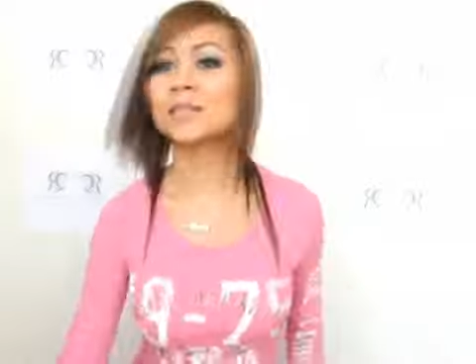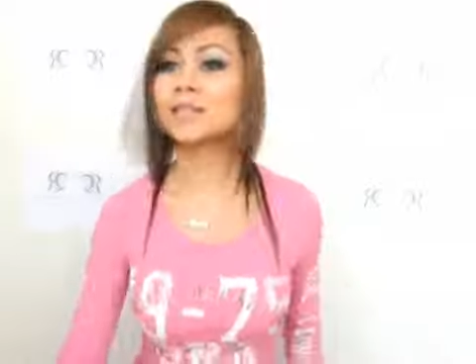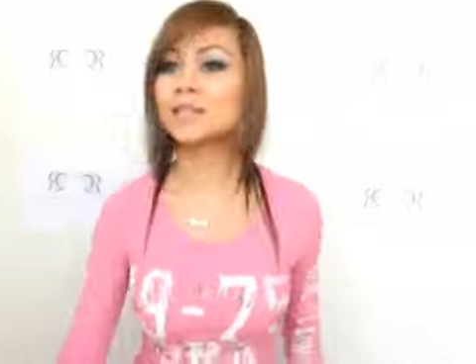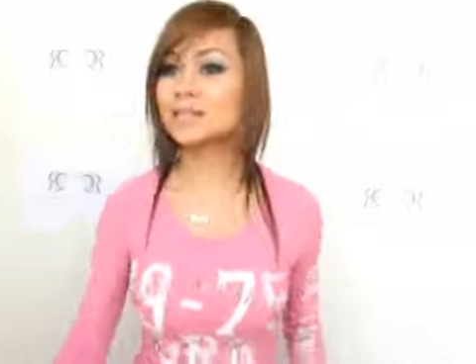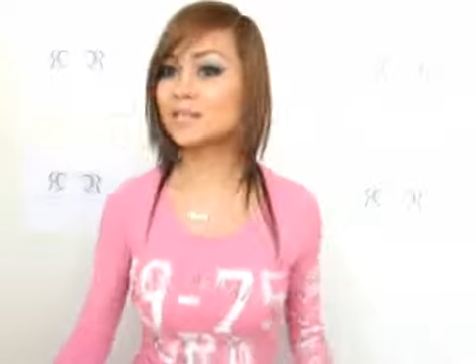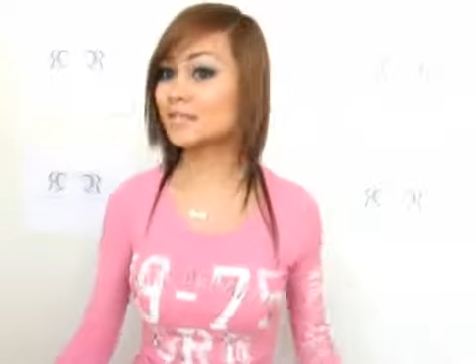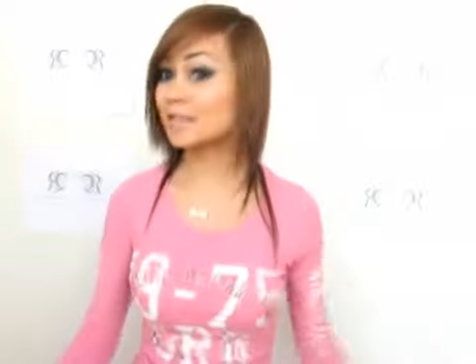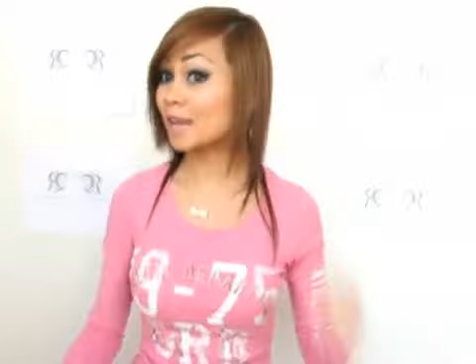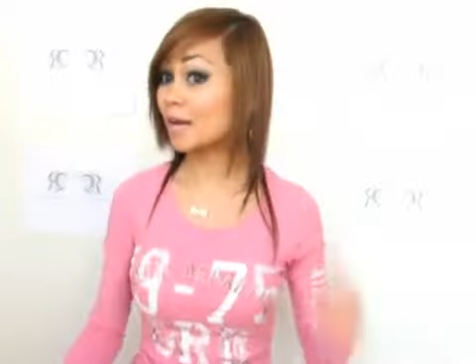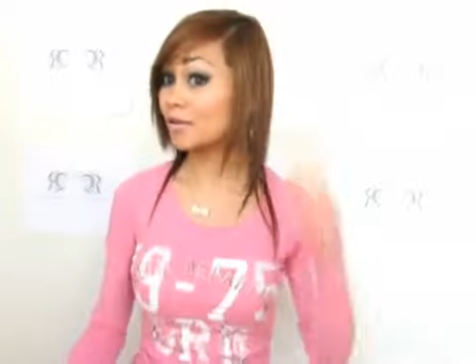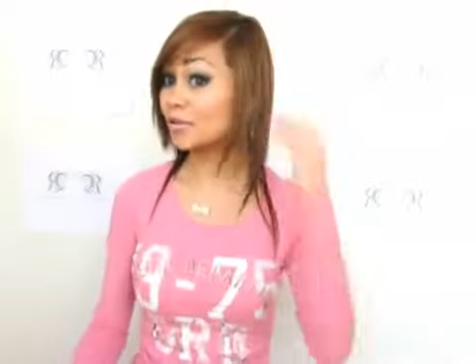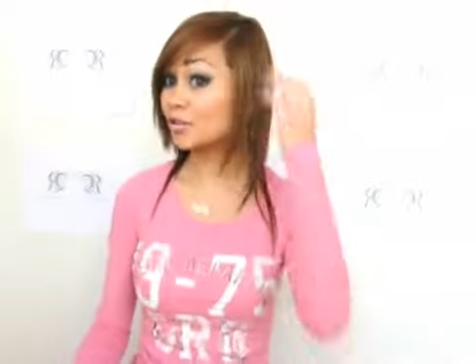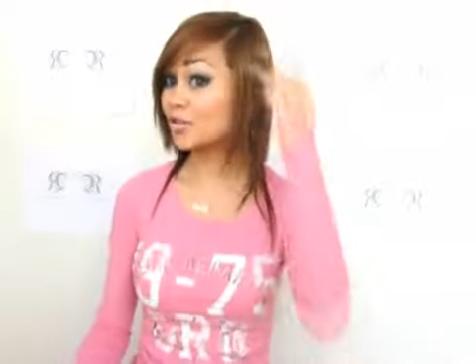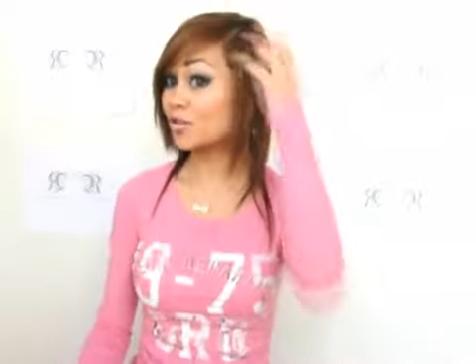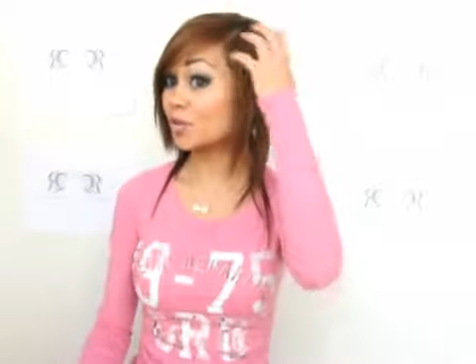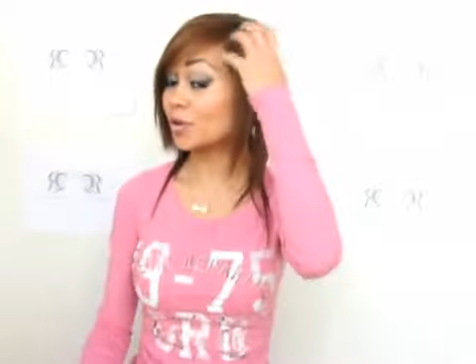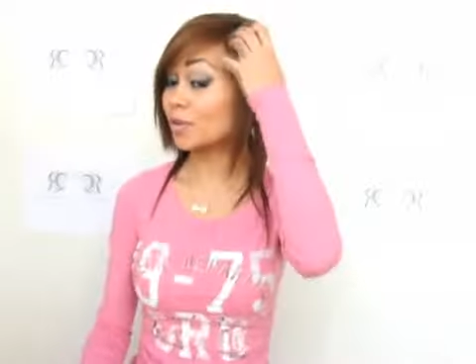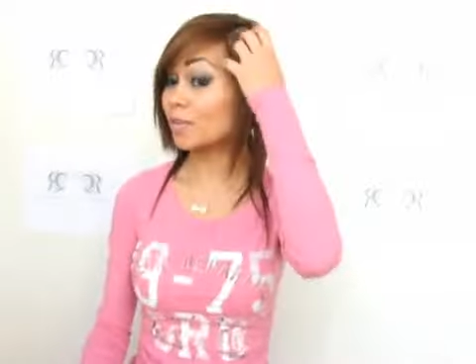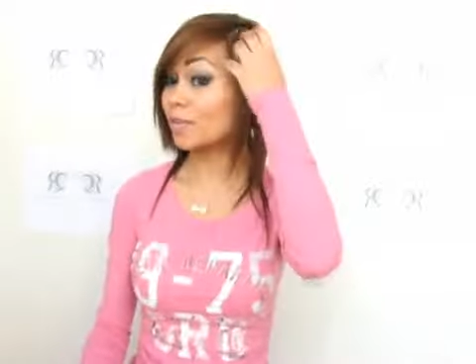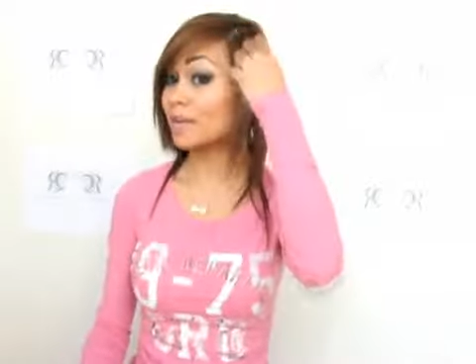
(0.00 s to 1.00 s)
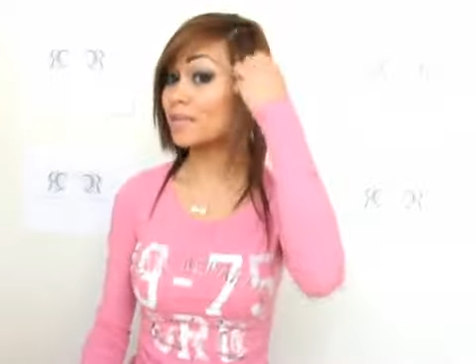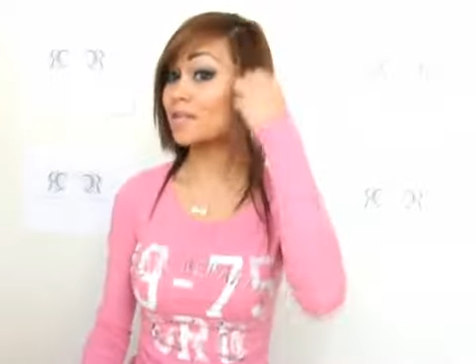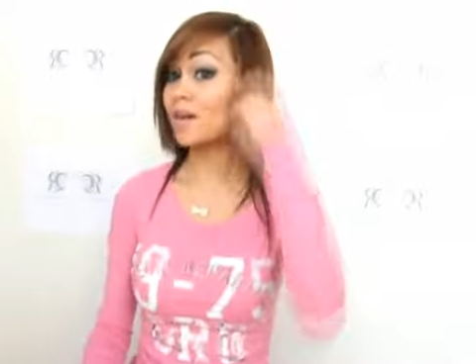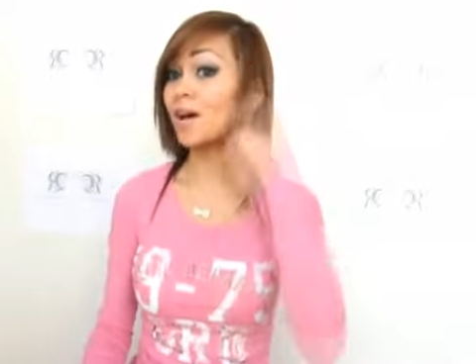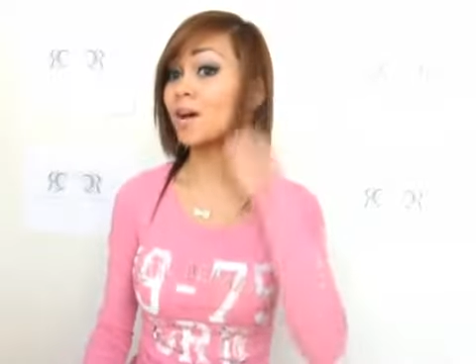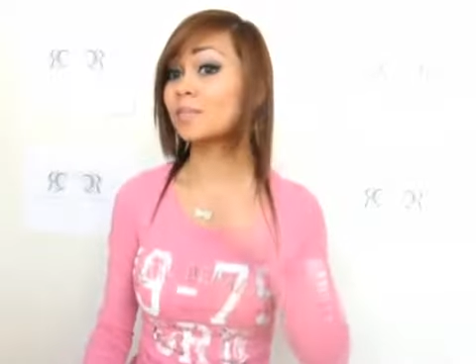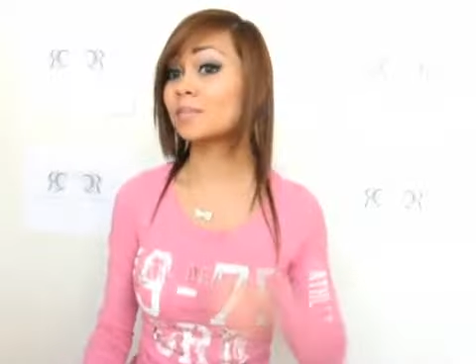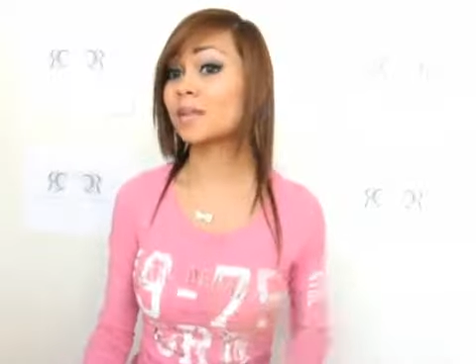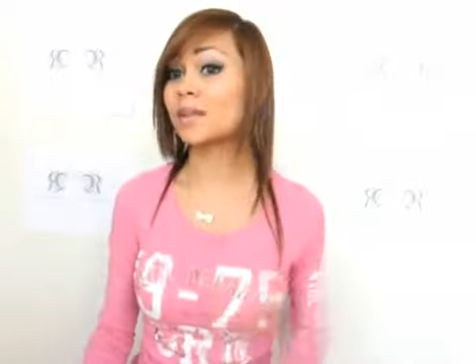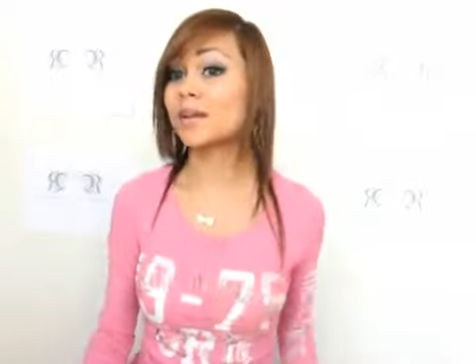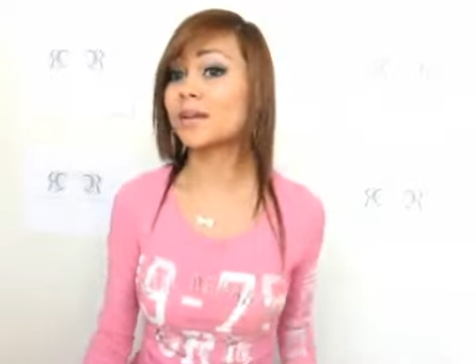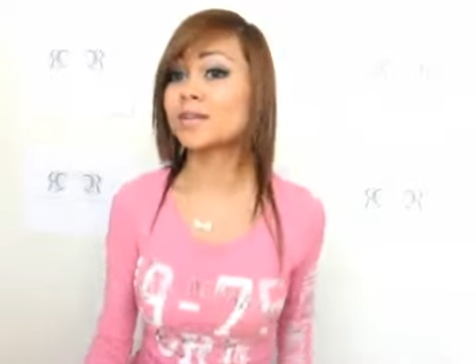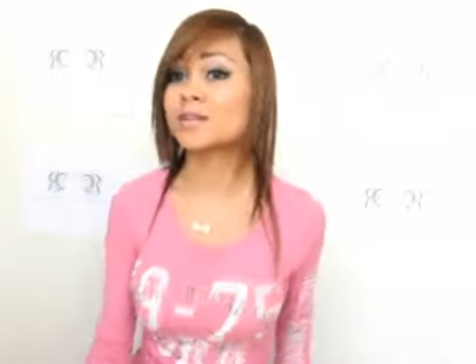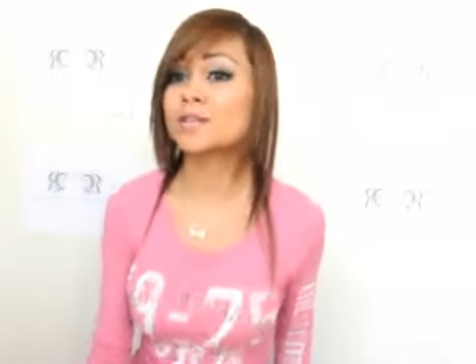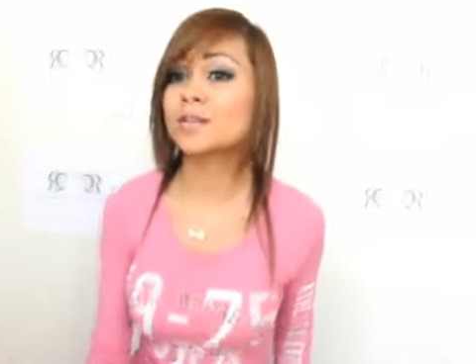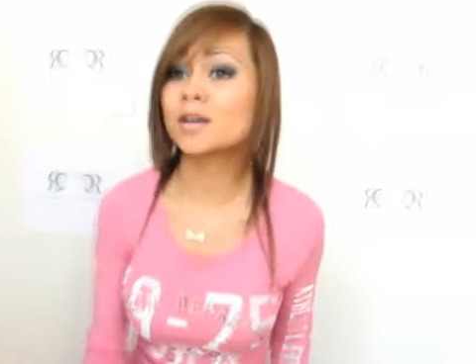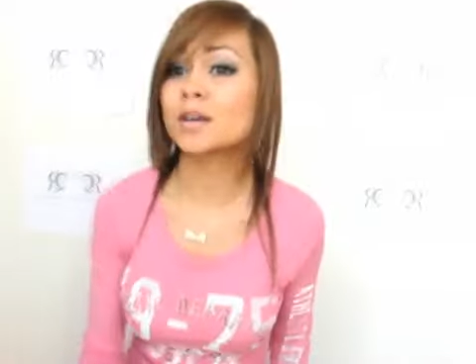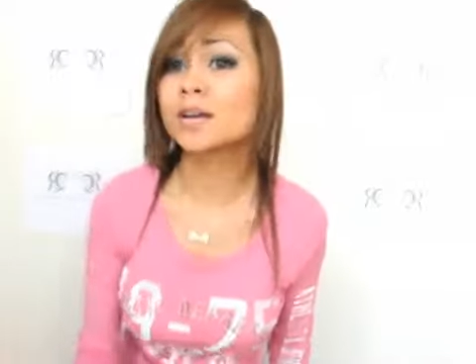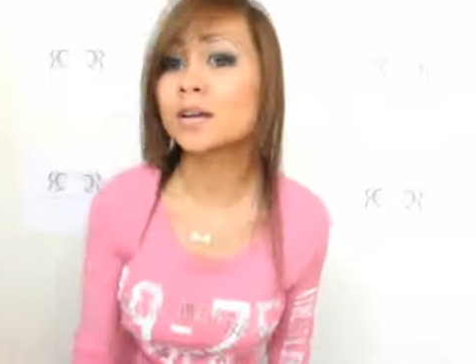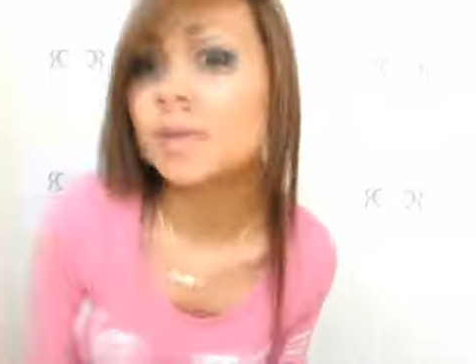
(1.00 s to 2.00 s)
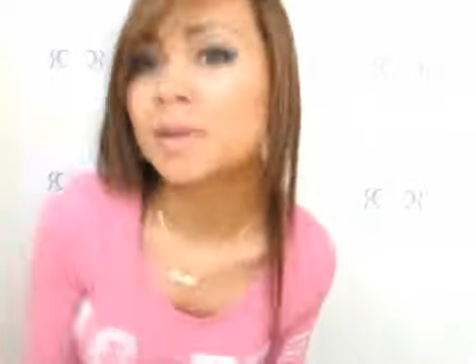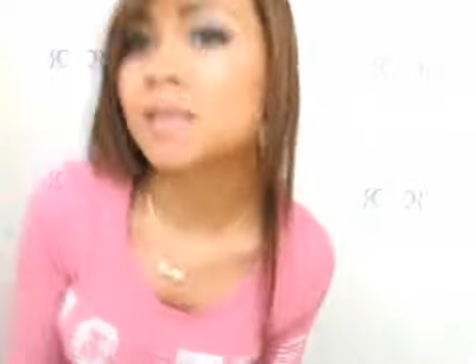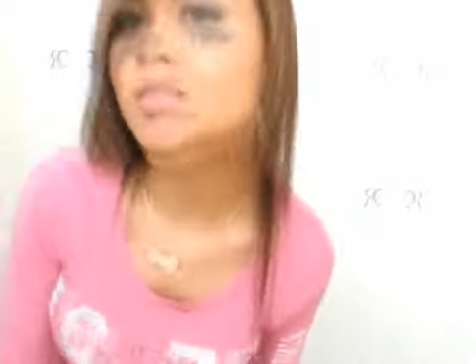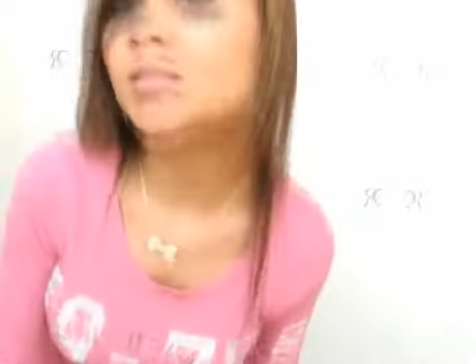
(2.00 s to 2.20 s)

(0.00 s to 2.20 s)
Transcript: This is how short my top layers are.